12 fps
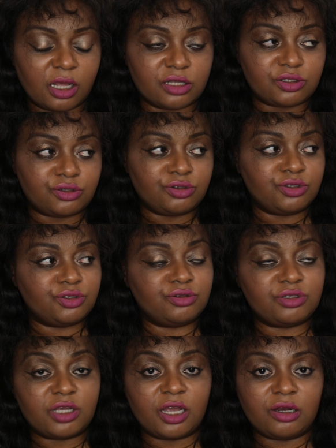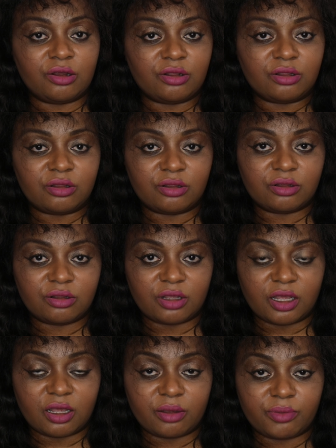As soon as you turn on
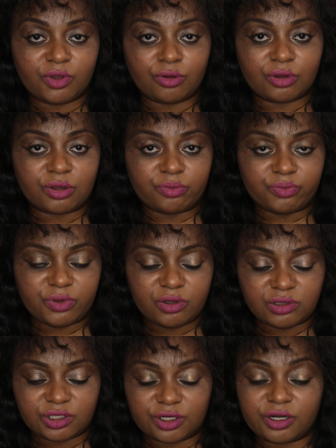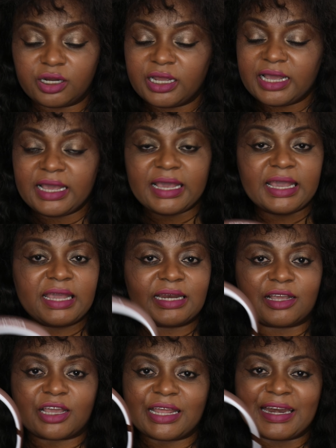um, your computer,
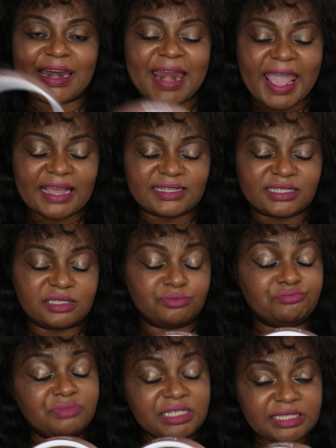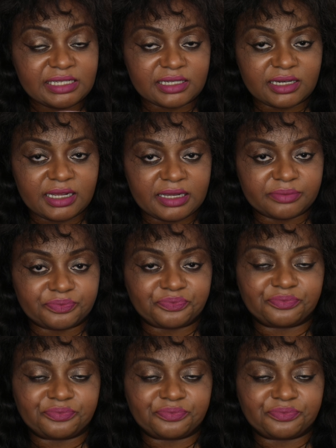it connects immediately.